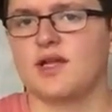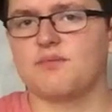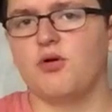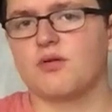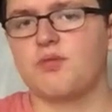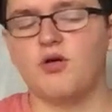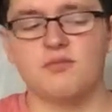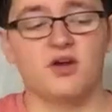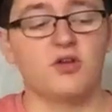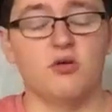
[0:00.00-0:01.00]
Like
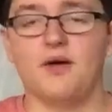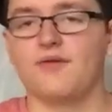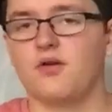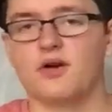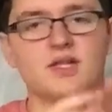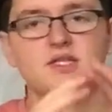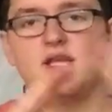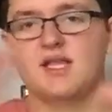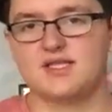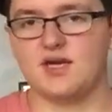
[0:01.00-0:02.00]
Pokemon Go, by far,
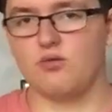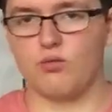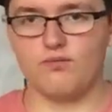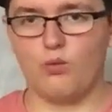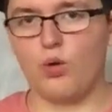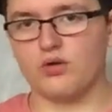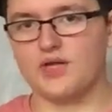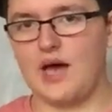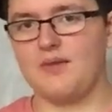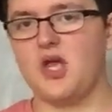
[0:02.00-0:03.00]
it's that
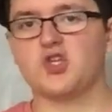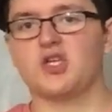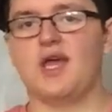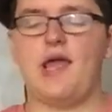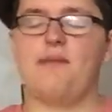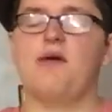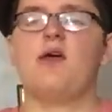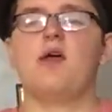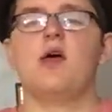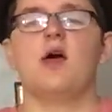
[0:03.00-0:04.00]
world domination game,
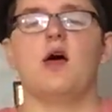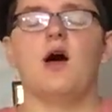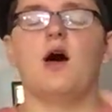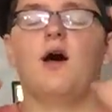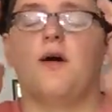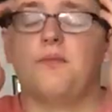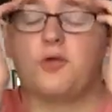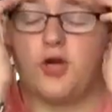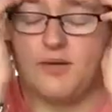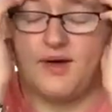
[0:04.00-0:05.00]

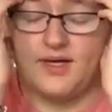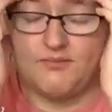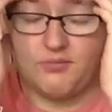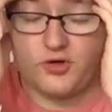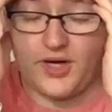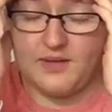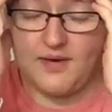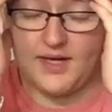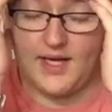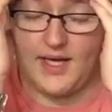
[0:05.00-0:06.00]
created
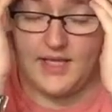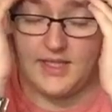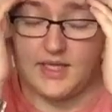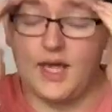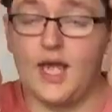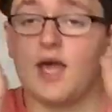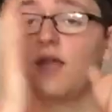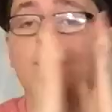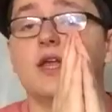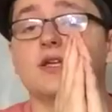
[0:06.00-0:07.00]
by Niantic,
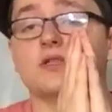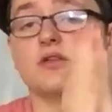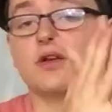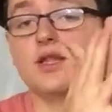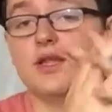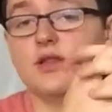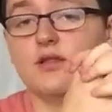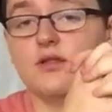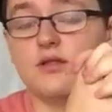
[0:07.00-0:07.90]
and it is literally